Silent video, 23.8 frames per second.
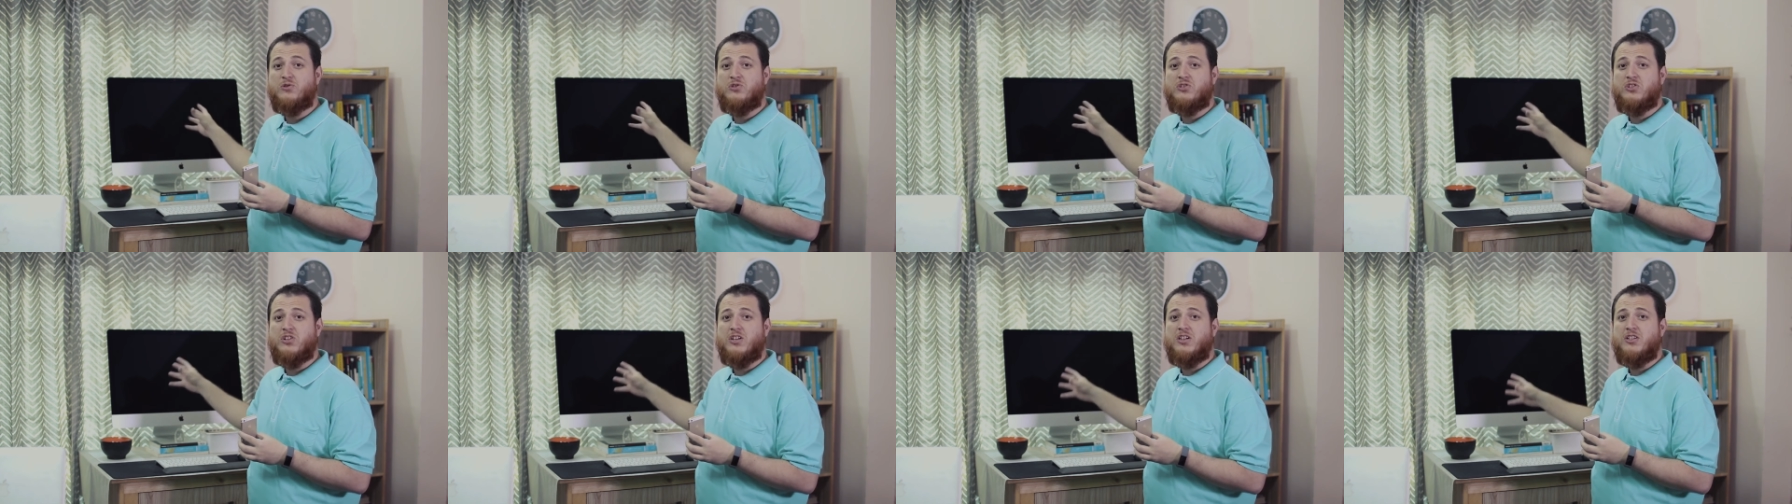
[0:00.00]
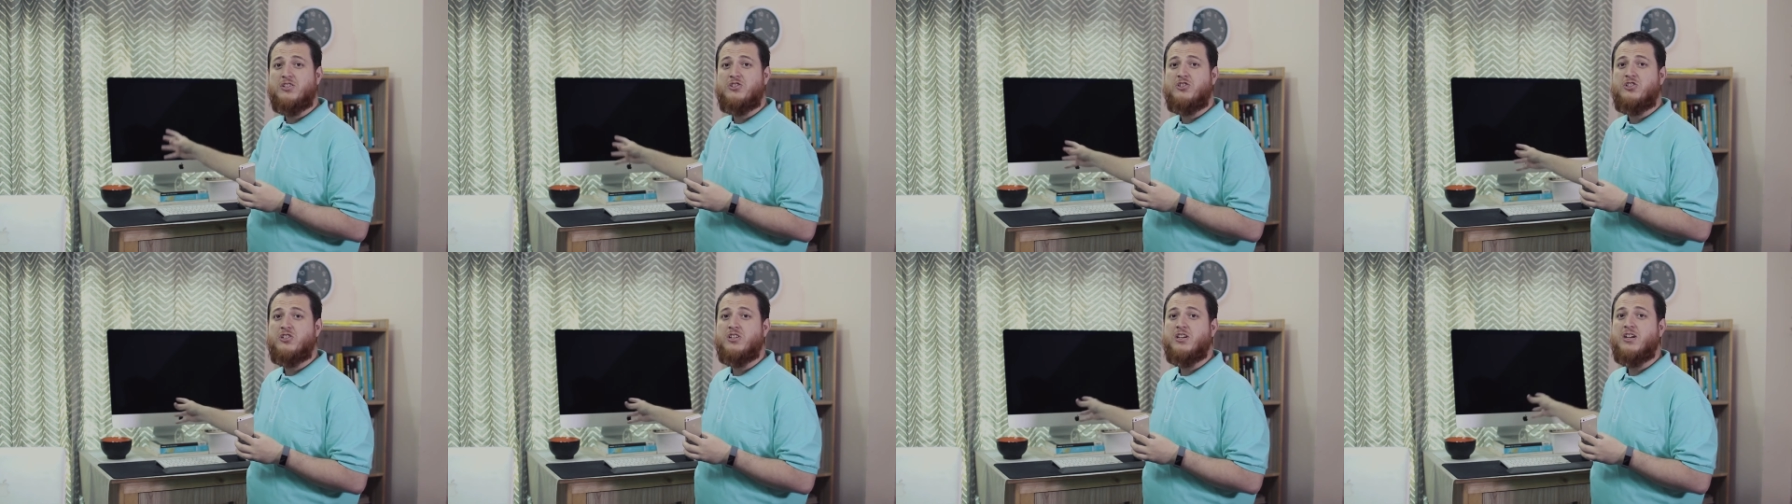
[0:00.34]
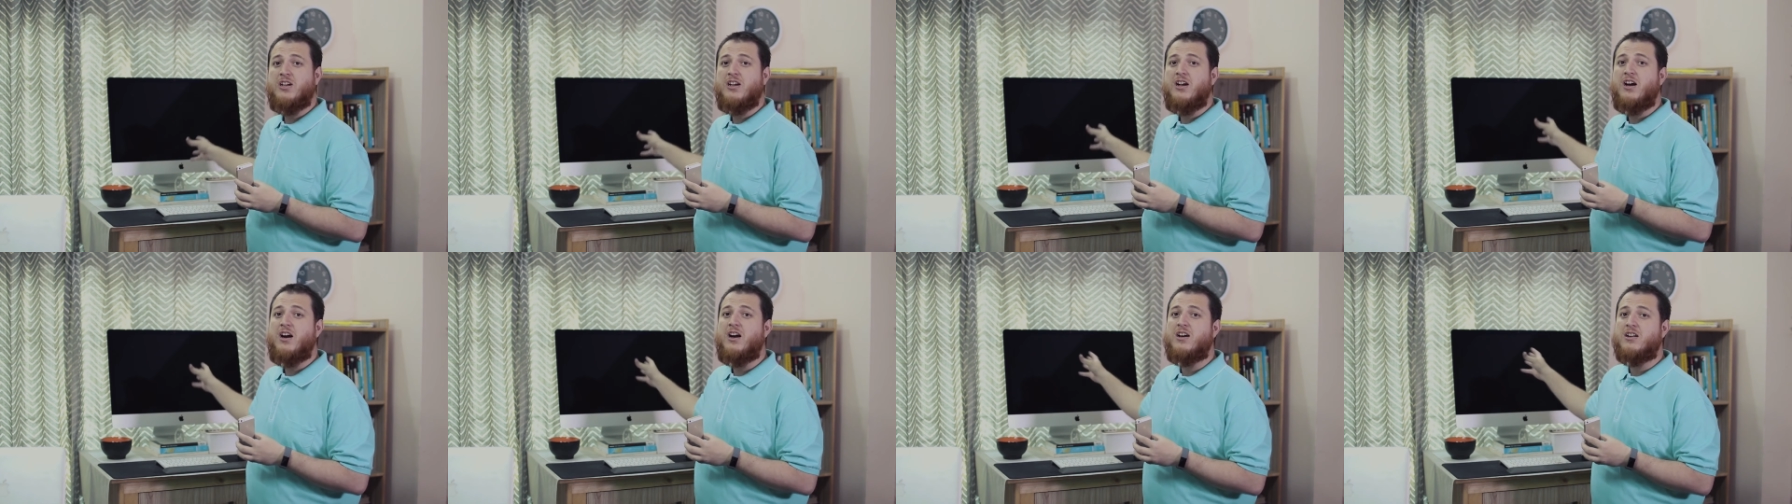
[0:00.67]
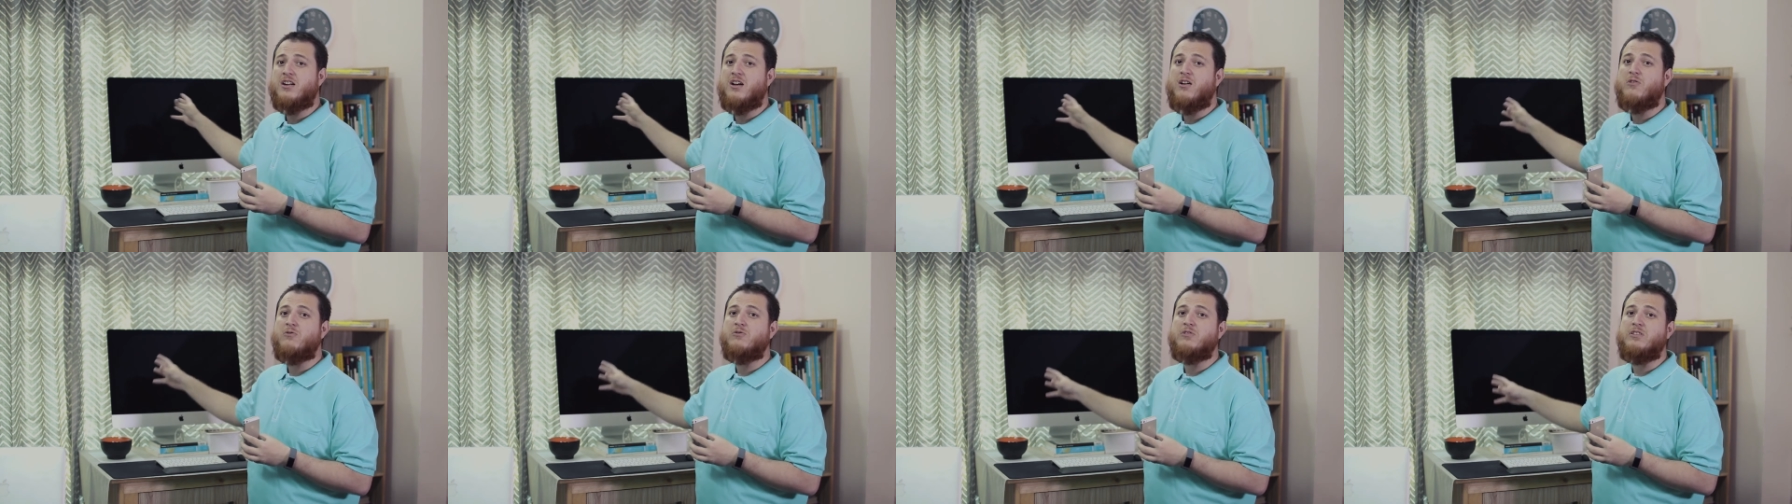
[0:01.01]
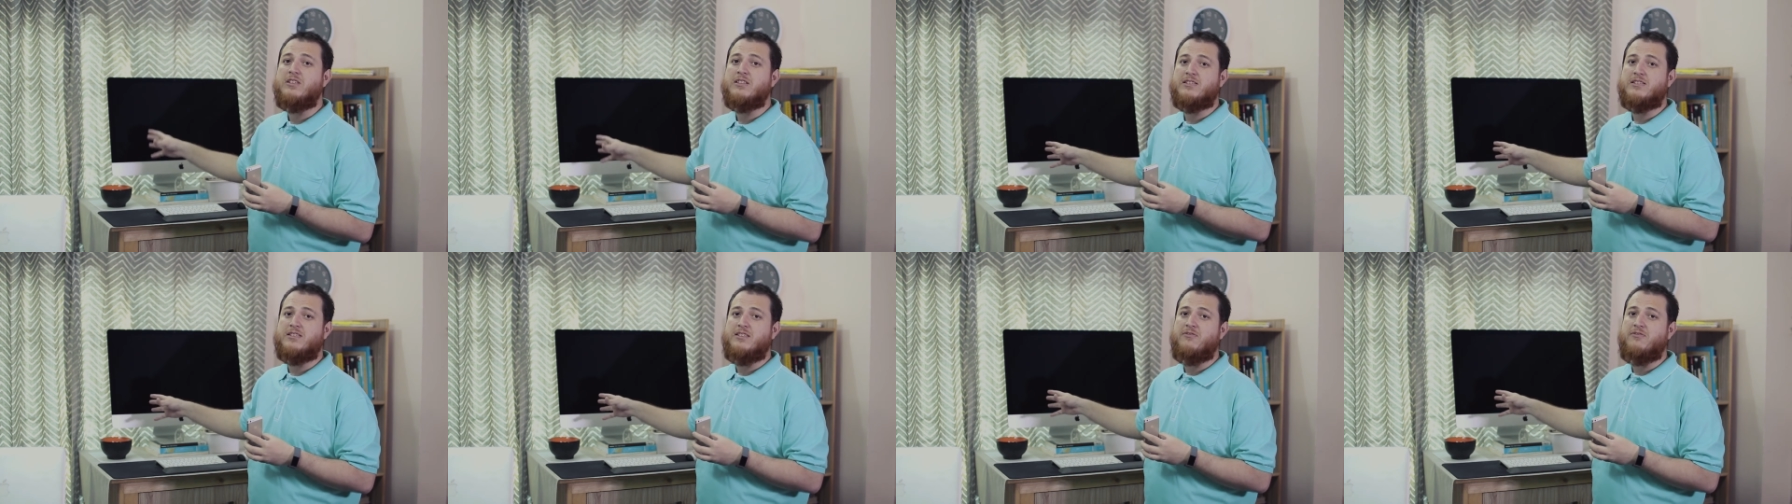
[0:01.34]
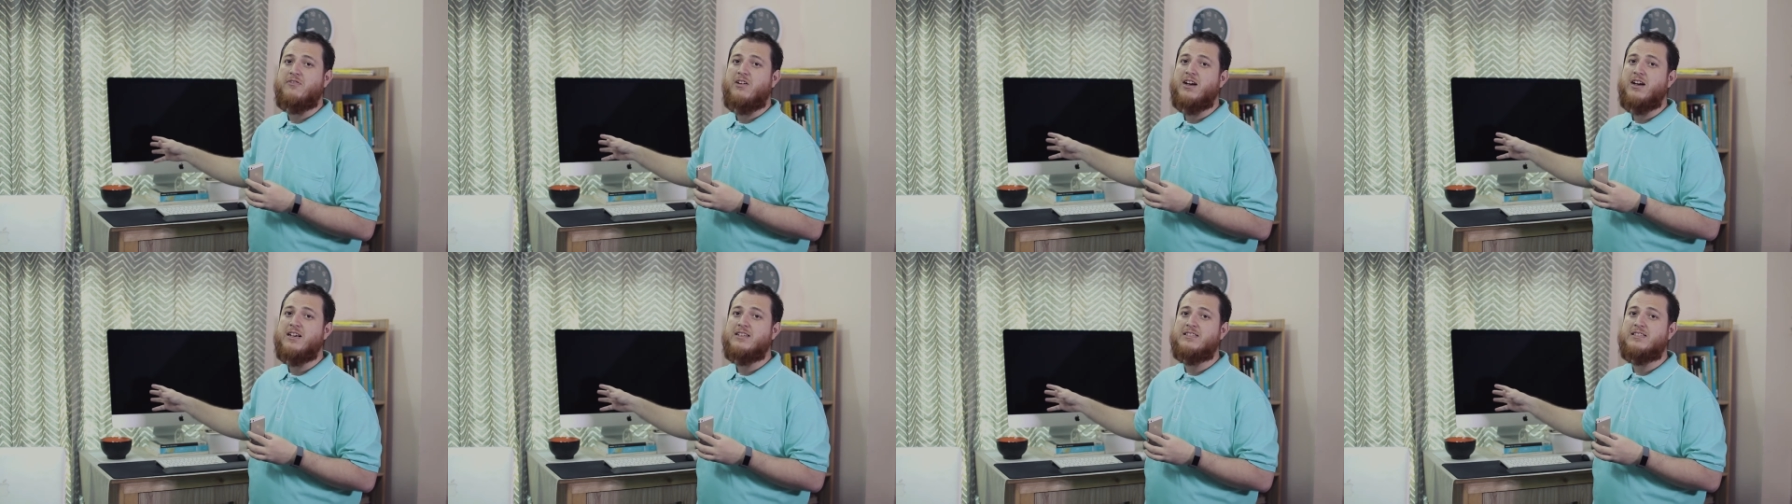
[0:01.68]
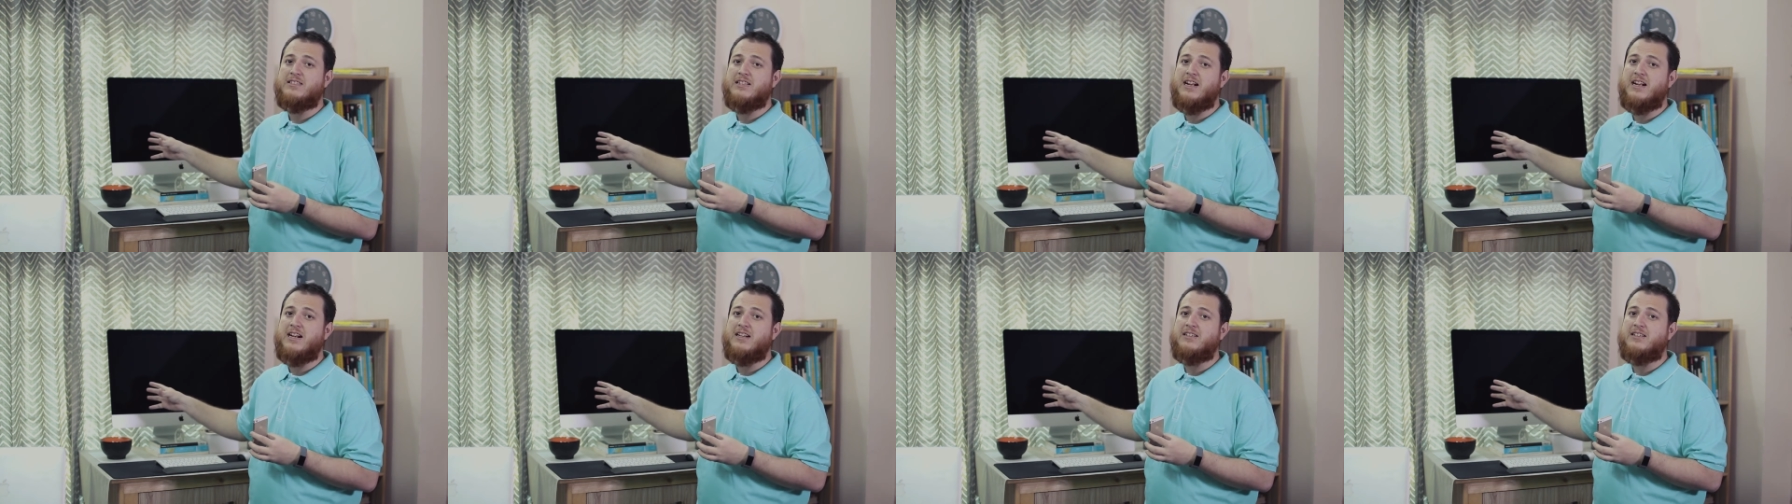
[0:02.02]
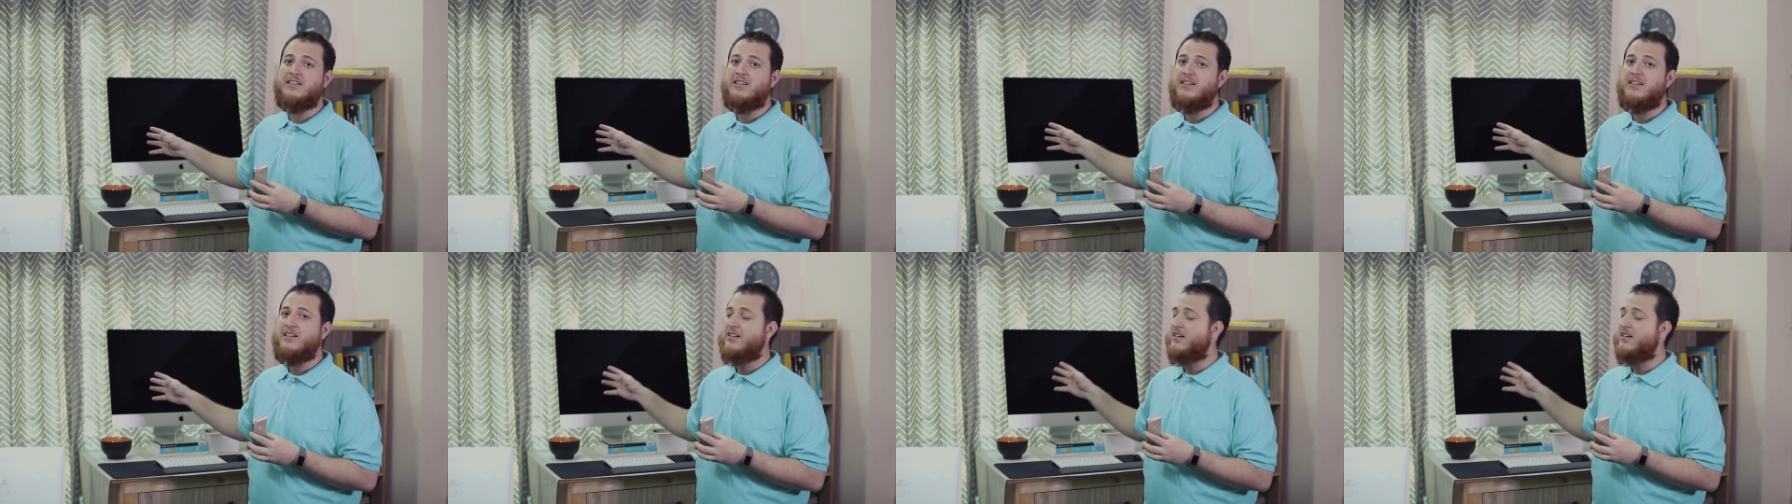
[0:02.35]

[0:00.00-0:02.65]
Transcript: search around this device that